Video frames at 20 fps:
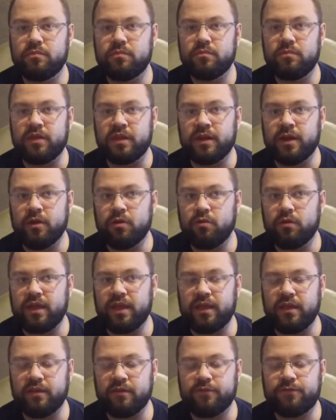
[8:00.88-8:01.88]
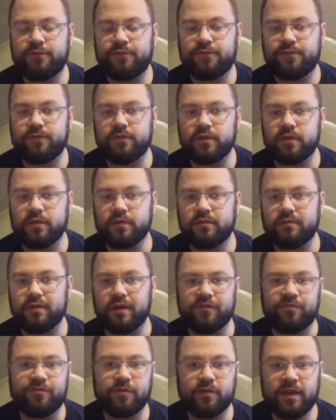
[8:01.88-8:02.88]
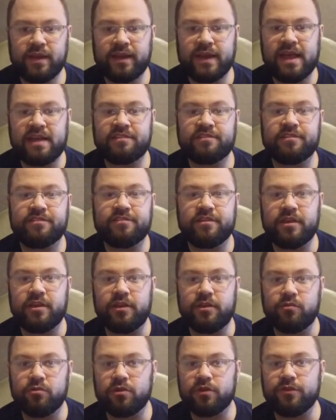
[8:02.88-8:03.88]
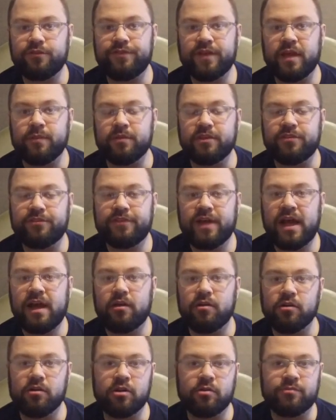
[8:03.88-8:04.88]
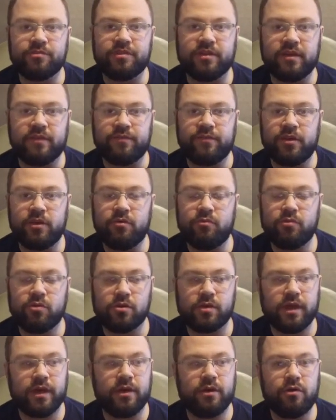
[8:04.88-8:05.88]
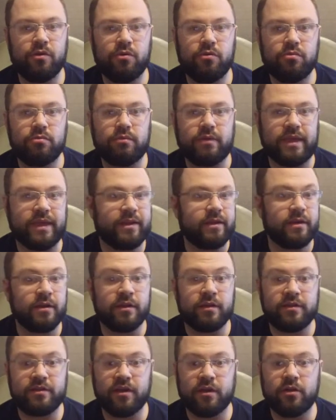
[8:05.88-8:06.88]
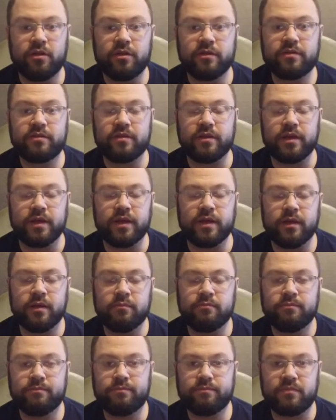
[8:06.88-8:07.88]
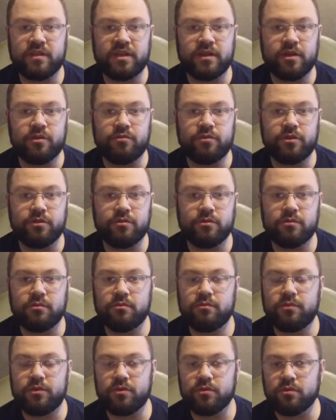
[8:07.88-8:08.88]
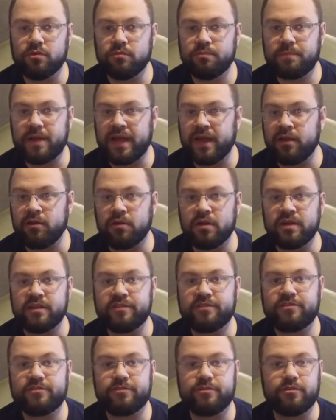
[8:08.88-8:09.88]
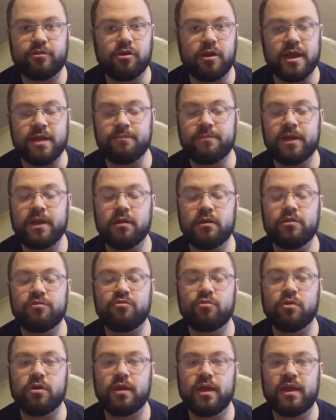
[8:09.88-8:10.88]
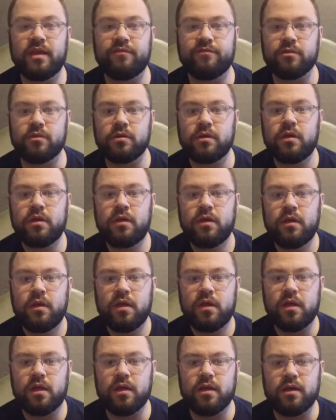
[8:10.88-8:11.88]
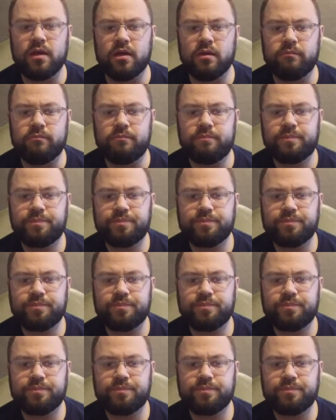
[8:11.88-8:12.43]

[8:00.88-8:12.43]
If a friend asks to see you or your family's firearms, if you will go get an adult, your parents, grandparents, whatever, then